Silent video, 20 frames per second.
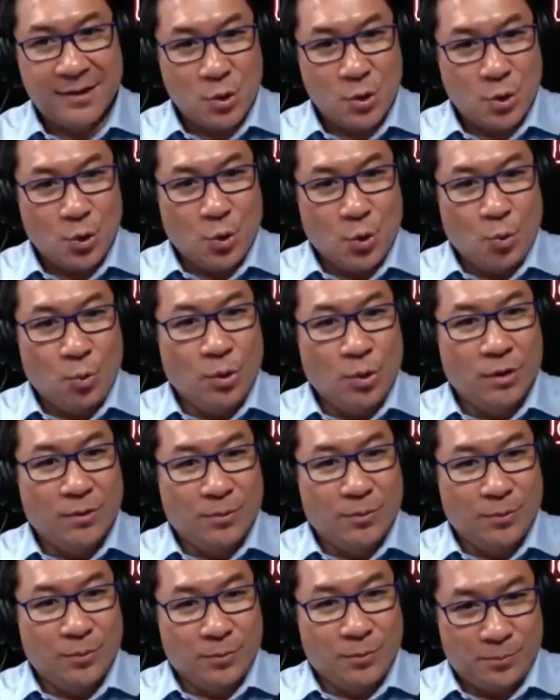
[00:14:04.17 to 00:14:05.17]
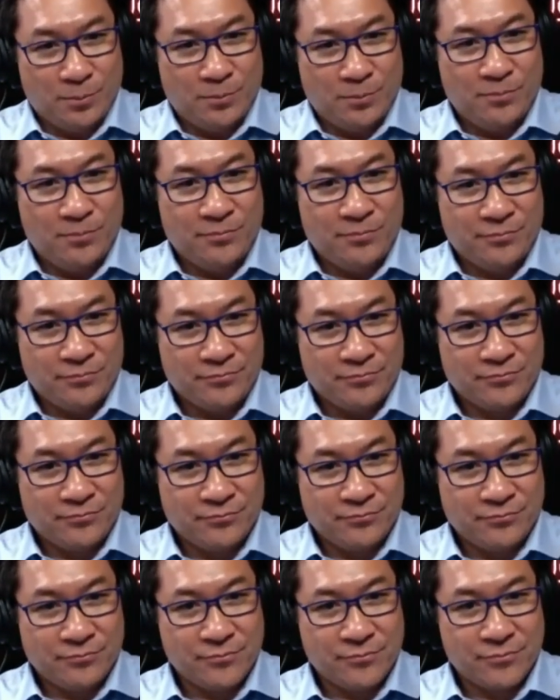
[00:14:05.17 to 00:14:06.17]
trying to find the importance
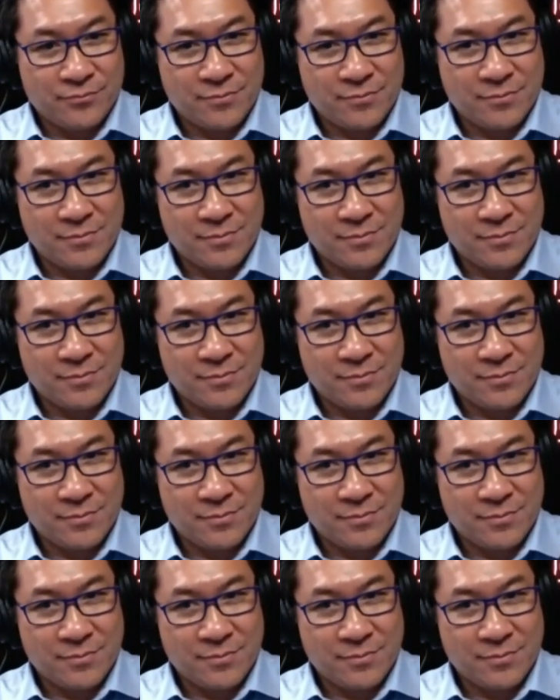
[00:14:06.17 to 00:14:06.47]
of